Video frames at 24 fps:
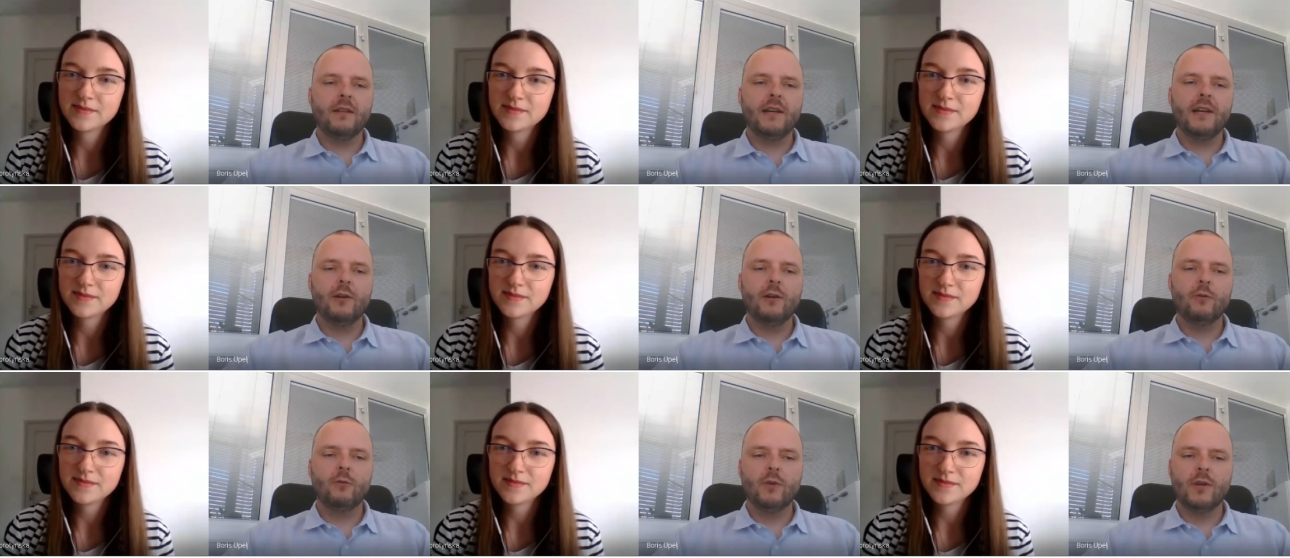
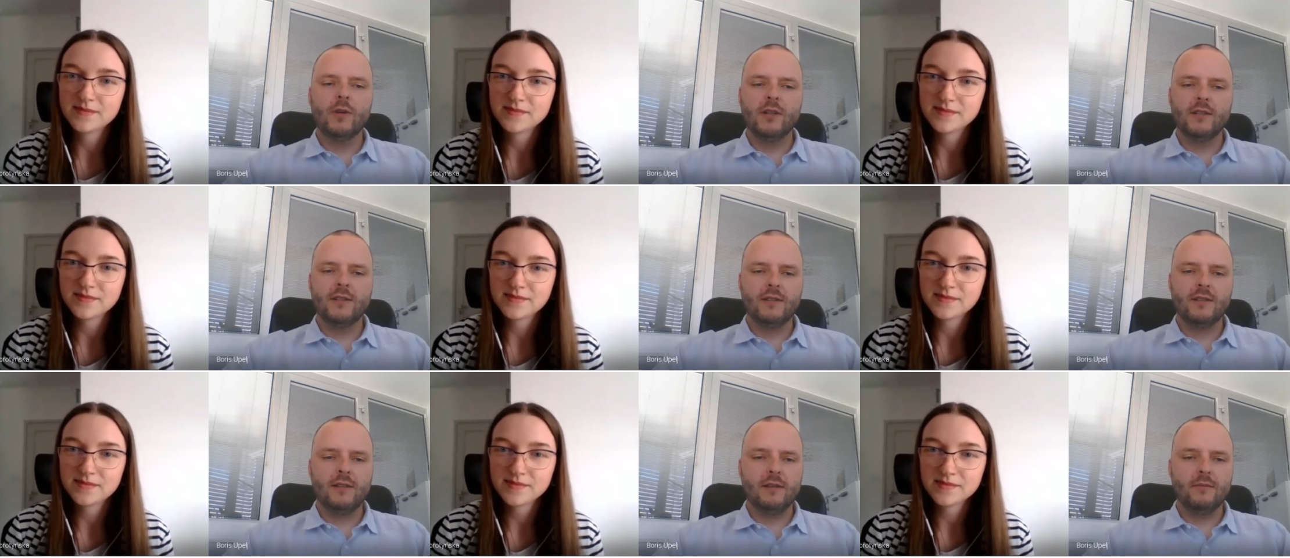Speaker 1: there
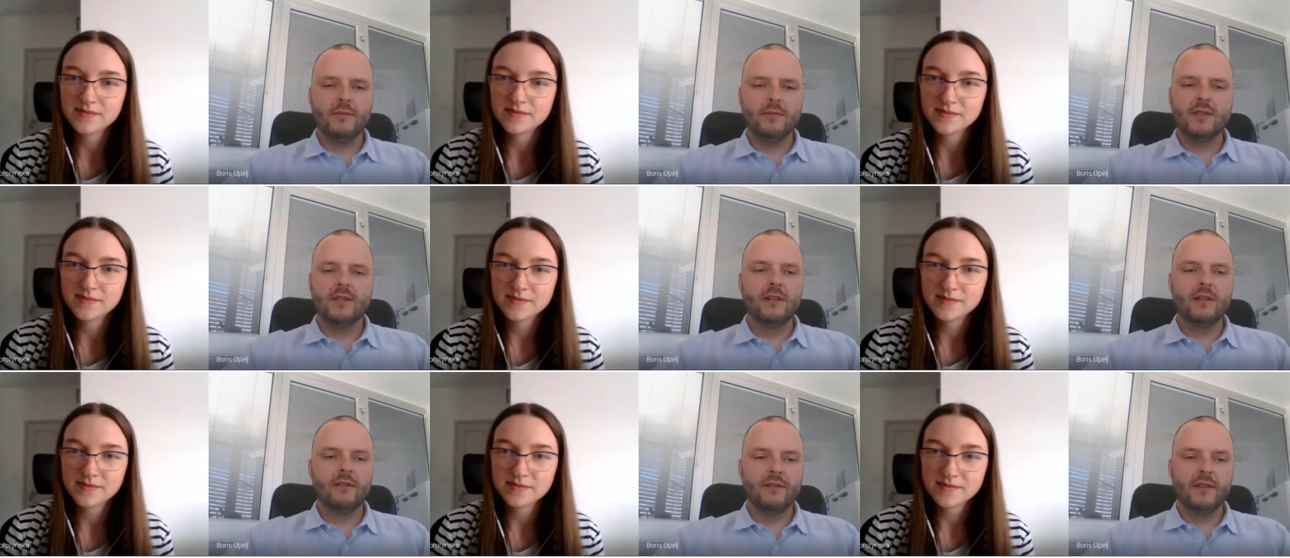were
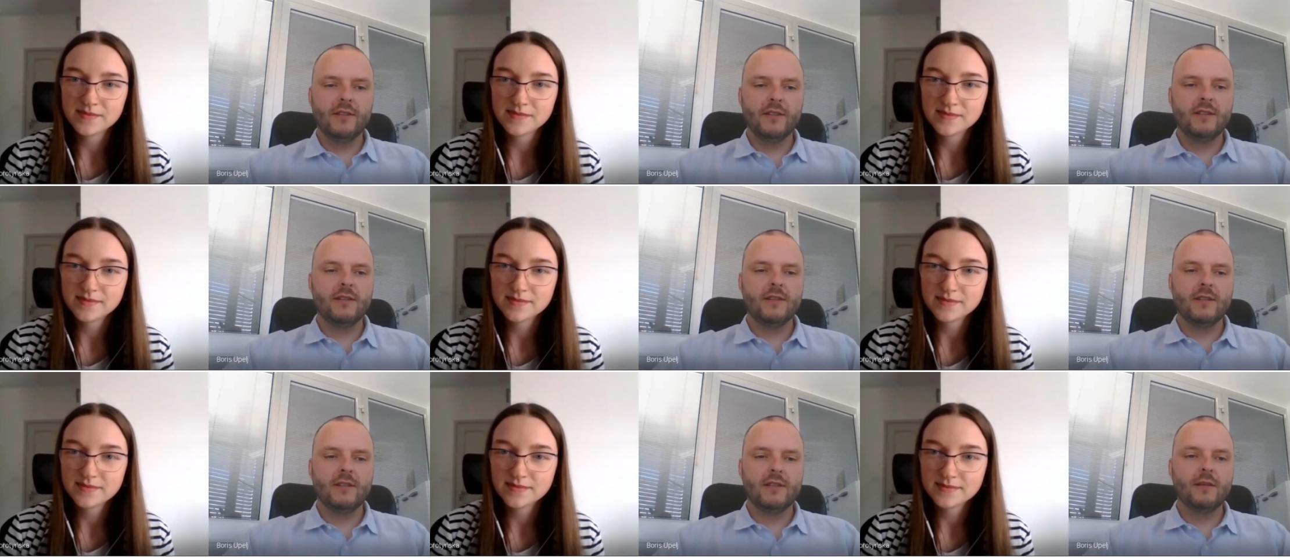some
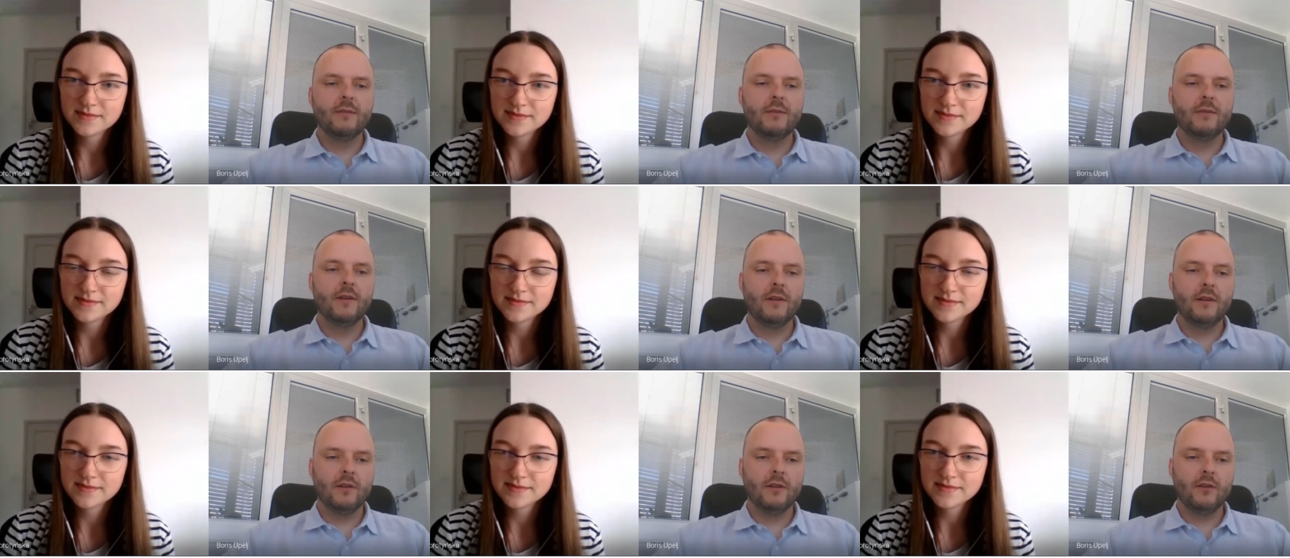services
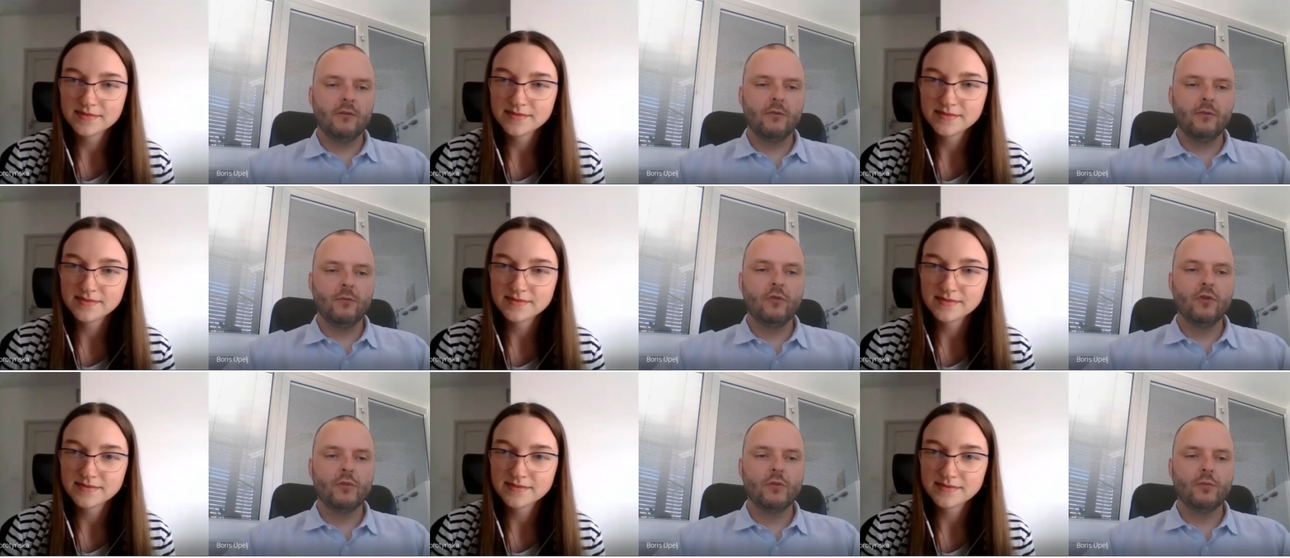similar
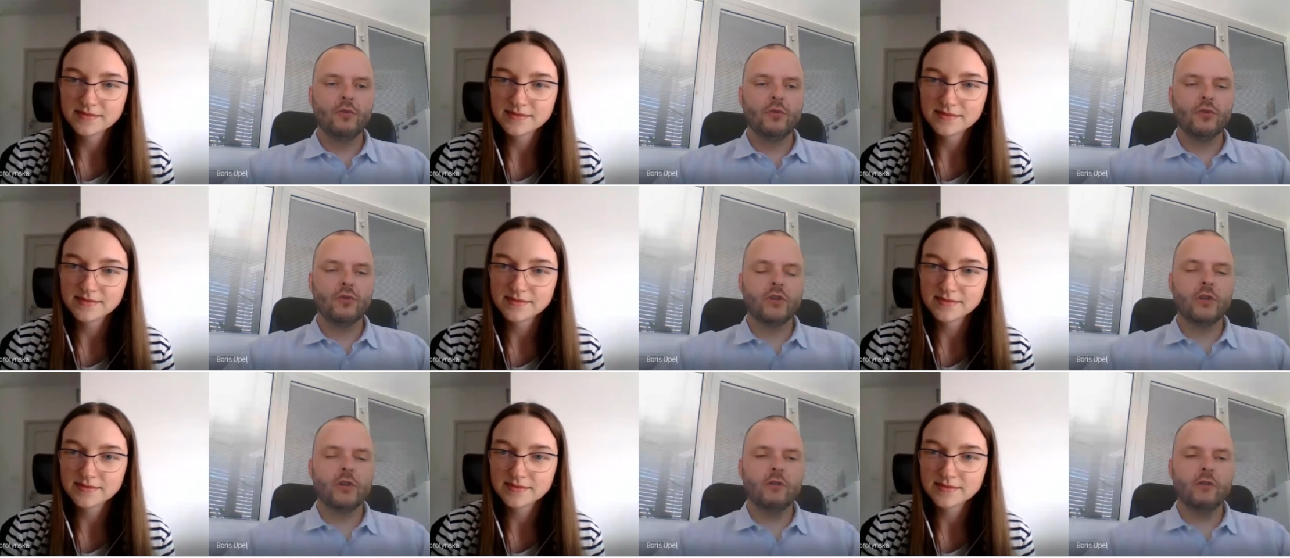to
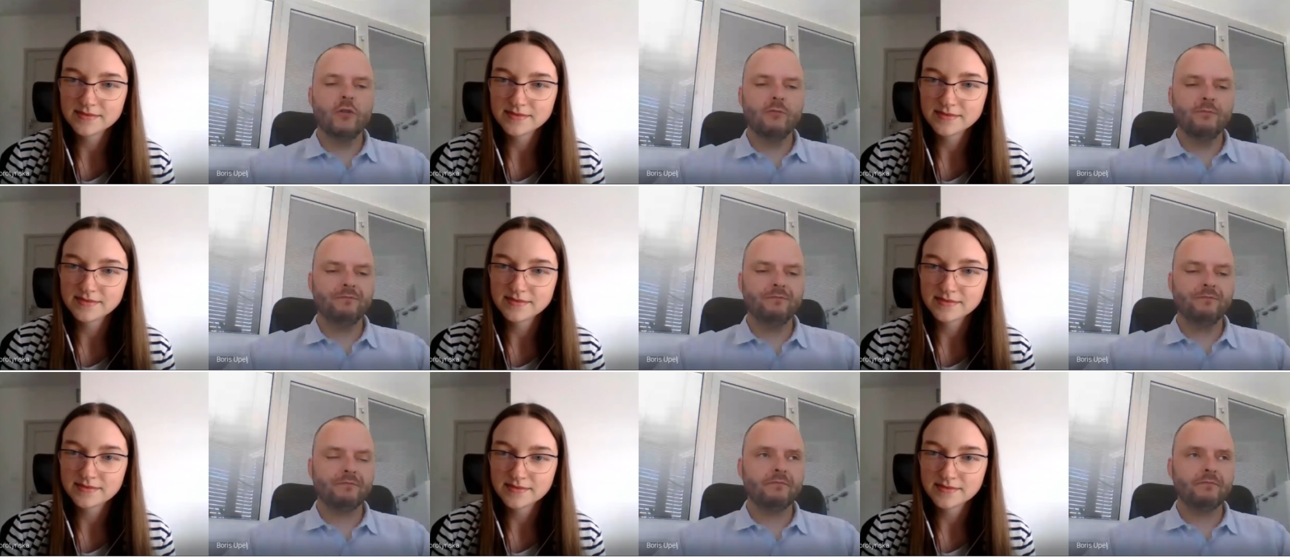Push Push
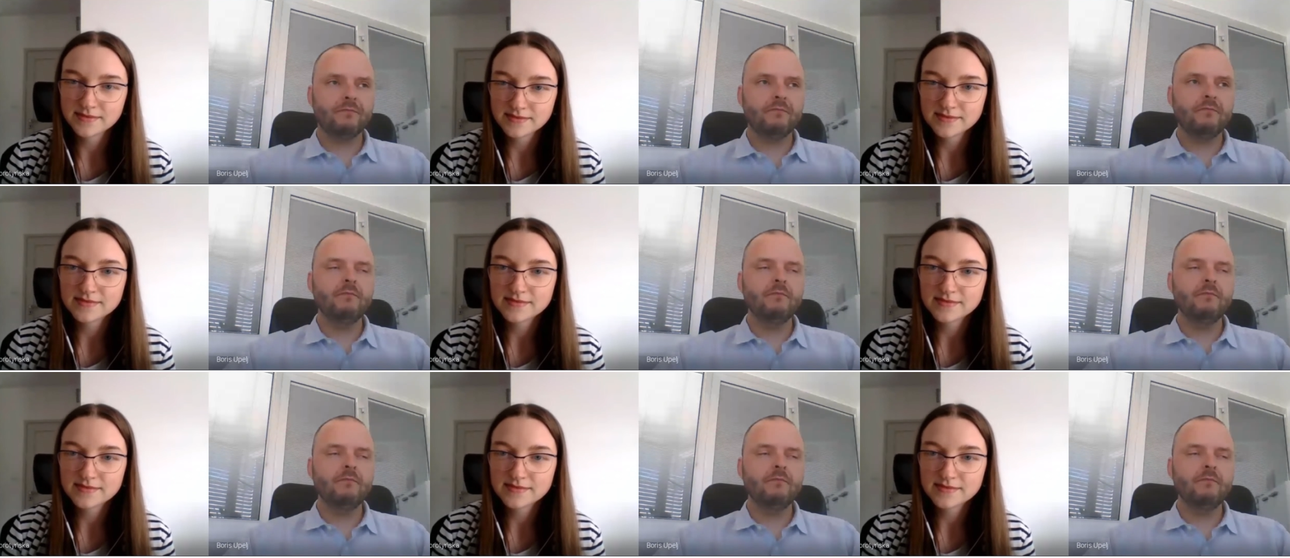Go,